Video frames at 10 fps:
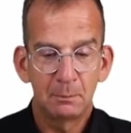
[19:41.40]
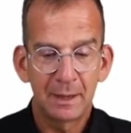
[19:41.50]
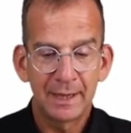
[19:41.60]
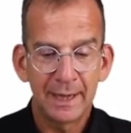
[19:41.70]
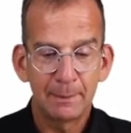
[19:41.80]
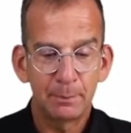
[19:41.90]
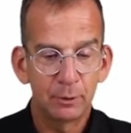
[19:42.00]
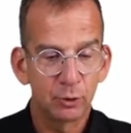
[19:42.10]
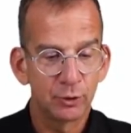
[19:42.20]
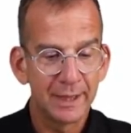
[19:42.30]
my
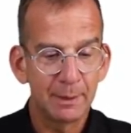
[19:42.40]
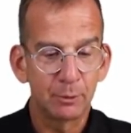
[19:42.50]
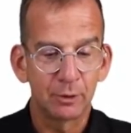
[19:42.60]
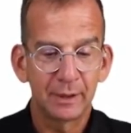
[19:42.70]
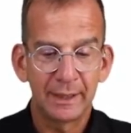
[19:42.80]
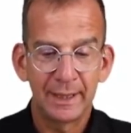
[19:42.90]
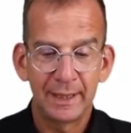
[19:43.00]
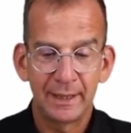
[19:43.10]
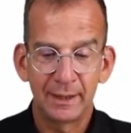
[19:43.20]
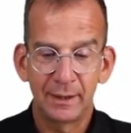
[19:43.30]
app.yaml,
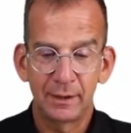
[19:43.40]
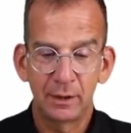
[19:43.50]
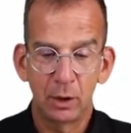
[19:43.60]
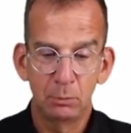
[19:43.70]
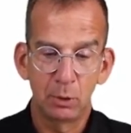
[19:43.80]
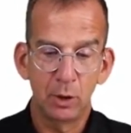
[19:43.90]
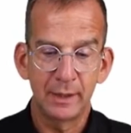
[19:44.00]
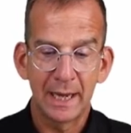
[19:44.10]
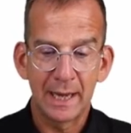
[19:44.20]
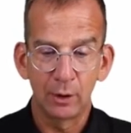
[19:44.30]
and oh
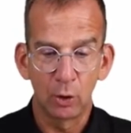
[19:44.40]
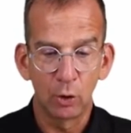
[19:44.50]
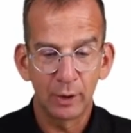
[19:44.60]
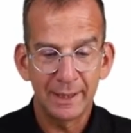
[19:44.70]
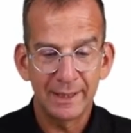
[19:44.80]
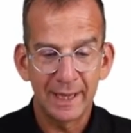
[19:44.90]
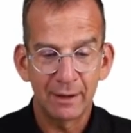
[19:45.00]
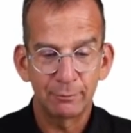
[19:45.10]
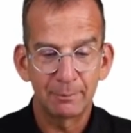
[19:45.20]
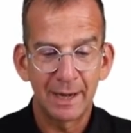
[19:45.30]
boy, I already
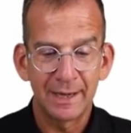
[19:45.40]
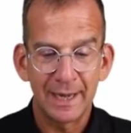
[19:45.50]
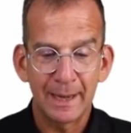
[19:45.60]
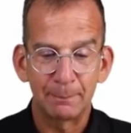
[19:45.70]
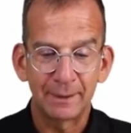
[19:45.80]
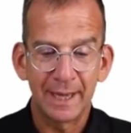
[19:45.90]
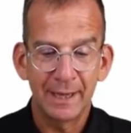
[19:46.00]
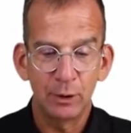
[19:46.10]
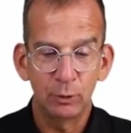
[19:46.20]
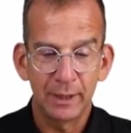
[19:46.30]
have my app. Can
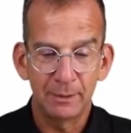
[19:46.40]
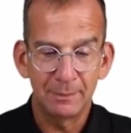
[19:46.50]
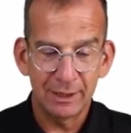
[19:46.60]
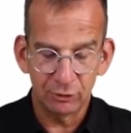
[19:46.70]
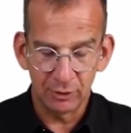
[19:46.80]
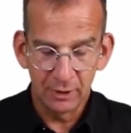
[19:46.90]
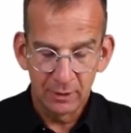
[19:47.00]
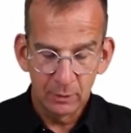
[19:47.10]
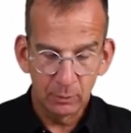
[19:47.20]
you imagine?